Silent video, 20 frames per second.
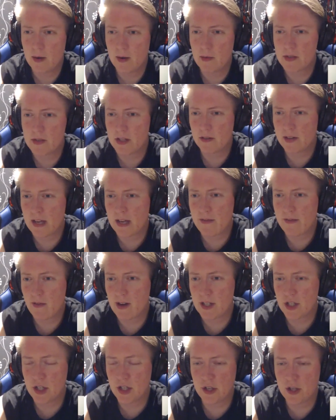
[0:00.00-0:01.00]
it was only ever
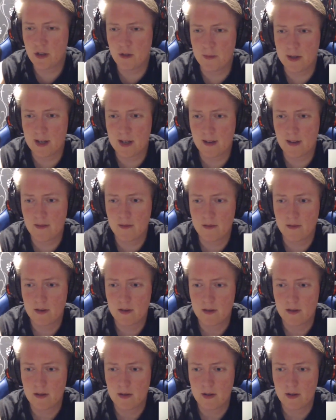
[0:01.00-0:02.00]
read to me
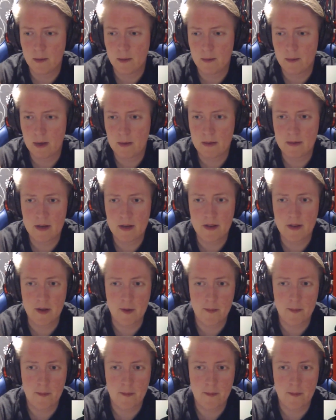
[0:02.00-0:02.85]
by my mother.